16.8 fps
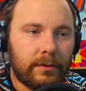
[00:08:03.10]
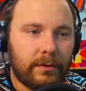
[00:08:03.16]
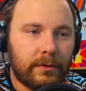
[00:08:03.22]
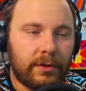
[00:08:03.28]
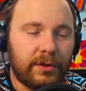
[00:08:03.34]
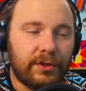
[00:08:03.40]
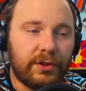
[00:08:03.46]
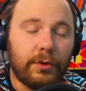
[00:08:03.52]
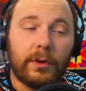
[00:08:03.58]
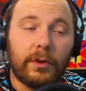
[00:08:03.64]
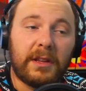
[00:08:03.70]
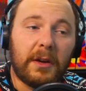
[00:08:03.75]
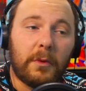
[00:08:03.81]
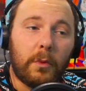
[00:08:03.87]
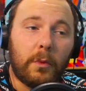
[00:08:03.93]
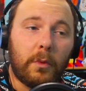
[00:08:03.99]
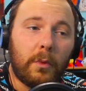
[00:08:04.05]
to do what they
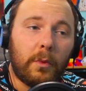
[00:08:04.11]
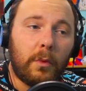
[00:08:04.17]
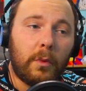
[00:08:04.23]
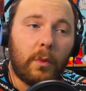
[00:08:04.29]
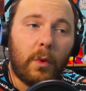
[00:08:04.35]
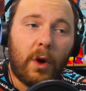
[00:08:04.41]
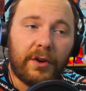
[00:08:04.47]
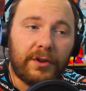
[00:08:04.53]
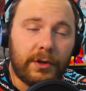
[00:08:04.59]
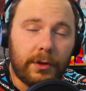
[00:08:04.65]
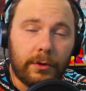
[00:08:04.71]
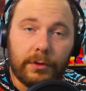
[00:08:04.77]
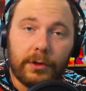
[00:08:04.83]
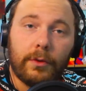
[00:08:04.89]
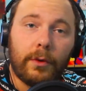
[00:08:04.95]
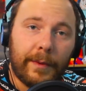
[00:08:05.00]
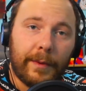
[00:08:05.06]
want to do
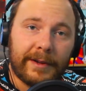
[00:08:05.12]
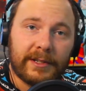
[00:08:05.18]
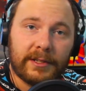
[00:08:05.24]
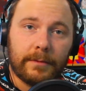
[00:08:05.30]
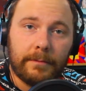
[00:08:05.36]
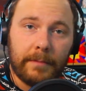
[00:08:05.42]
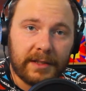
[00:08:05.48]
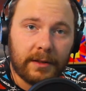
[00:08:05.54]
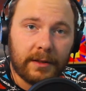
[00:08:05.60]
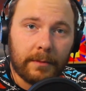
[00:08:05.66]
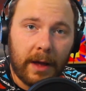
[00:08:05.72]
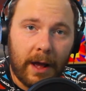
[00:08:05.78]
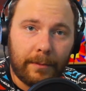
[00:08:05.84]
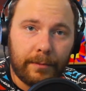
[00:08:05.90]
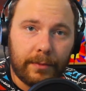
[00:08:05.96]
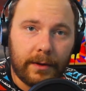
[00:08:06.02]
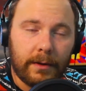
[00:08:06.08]
do what makes makes them
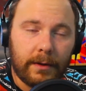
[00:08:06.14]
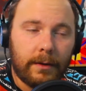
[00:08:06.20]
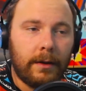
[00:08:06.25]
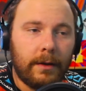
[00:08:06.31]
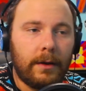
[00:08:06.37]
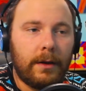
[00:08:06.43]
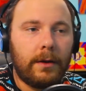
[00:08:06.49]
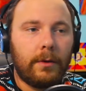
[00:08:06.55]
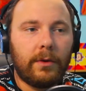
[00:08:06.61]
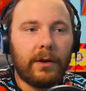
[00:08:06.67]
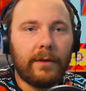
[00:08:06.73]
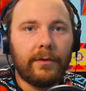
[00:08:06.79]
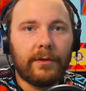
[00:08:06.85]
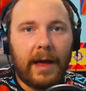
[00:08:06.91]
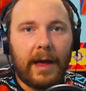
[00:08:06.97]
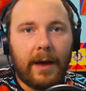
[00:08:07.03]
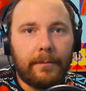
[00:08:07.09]
happy whatever
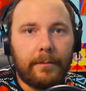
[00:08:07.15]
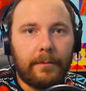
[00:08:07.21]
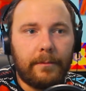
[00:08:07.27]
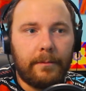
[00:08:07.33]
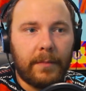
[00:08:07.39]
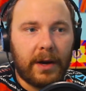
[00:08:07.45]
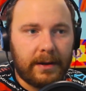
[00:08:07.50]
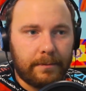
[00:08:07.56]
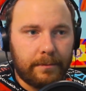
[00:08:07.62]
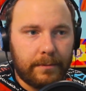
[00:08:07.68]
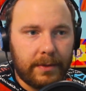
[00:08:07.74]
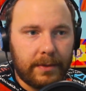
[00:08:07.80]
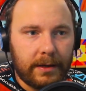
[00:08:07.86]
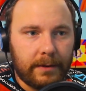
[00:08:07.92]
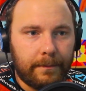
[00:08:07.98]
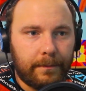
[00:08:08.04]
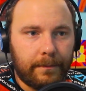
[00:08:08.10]
that might
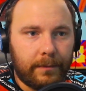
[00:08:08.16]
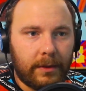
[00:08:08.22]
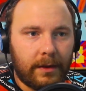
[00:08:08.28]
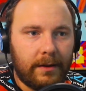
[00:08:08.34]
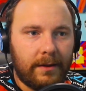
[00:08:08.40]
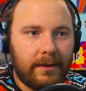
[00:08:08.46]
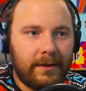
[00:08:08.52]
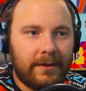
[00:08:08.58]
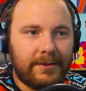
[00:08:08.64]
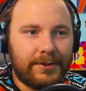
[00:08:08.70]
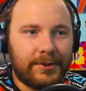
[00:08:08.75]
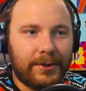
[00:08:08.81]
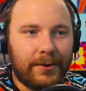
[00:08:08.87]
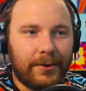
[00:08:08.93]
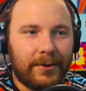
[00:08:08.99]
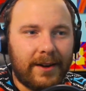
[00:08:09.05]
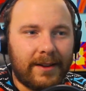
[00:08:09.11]
be.
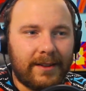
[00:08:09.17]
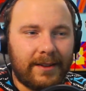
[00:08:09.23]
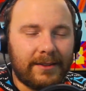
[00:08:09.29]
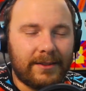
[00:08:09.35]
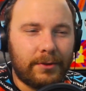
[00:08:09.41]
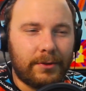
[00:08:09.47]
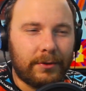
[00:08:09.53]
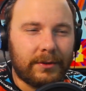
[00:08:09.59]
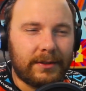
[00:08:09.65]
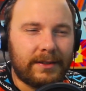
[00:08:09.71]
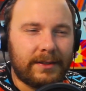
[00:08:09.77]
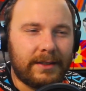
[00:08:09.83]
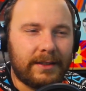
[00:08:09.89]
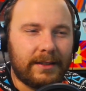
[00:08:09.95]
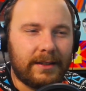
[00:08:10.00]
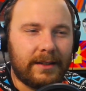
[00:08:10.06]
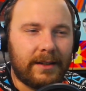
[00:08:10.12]
So I think it's cool to
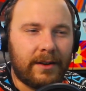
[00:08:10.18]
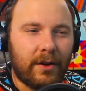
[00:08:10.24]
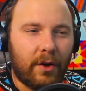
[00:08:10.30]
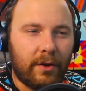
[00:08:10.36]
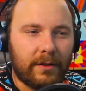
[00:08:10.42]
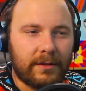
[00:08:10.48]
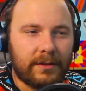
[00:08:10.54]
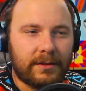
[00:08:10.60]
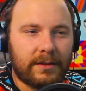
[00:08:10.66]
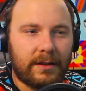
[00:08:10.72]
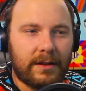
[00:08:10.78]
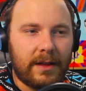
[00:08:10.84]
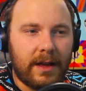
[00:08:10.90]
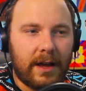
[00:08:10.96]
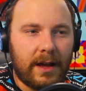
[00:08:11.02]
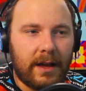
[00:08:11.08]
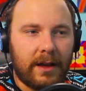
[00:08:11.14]
see an artist
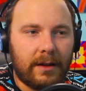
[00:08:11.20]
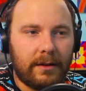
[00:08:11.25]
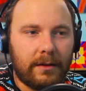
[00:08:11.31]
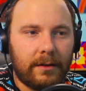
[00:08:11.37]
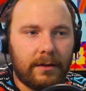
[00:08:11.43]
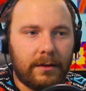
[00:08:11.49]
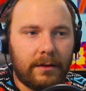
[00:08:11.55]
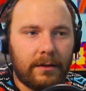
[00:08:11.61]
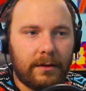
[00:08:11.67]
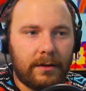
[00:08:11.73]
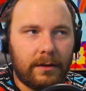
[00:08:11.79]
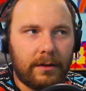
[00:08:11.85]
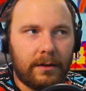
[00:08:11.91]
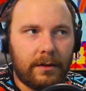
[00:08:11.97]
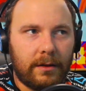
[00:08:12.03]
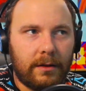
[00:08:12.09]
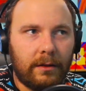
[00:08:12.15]
that
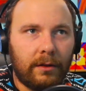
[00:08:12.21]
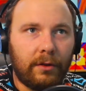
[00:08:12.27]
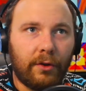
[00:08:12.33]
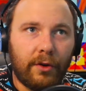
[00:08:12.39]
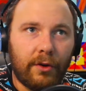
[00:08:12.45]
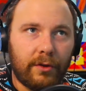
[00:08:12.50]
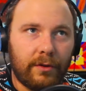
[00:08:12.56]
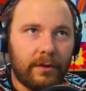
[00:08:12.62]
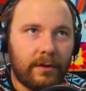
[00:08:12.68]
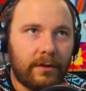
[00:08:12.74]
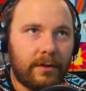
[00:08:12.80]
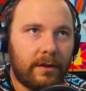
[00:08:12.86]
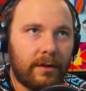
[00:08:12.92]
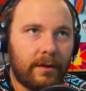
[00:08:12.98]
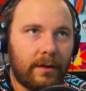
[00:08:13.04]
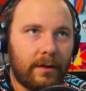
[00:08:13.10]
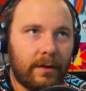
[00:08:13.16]
learned
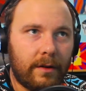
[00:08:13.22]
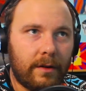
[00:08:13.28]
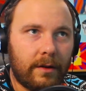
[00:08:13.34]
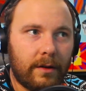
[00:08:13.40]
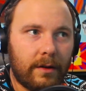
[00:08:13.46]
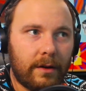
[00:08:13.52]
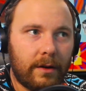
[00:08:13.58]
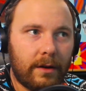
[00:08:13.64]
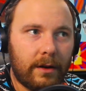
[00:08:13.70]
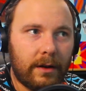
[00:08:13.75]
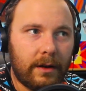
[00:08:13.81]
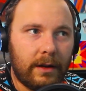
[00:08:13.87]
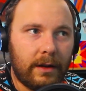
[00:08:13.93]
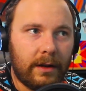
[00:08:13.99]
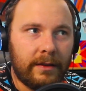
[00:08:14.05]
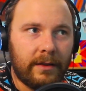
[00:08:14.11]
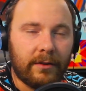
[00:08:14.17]

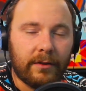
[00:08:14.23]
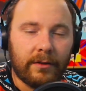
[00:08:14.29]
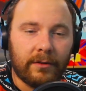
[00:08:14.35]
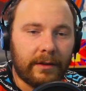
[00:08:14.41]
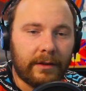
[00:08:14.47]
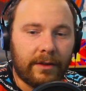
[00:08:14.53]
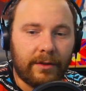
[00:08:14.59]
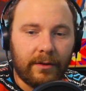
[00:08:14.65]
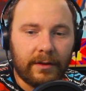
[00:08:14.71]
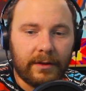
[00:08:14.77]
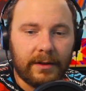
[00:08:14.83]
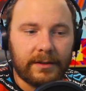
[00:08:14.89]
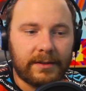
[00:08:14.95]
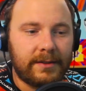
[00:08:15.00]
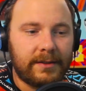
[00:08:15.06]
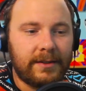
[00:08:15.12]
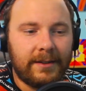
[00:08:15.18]
in their early
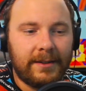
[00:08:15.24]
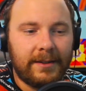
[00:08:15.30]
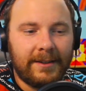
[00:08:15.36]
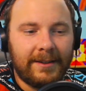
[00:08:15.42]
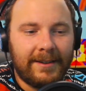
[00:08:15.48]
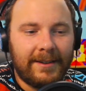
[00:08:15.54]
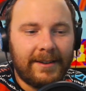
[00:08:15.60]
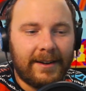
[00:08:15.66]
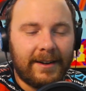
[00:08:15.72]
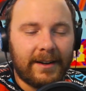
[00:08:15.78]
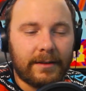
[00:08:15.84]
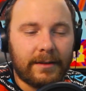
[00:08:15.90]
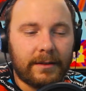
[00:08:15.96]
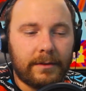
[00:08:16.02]
30s uh,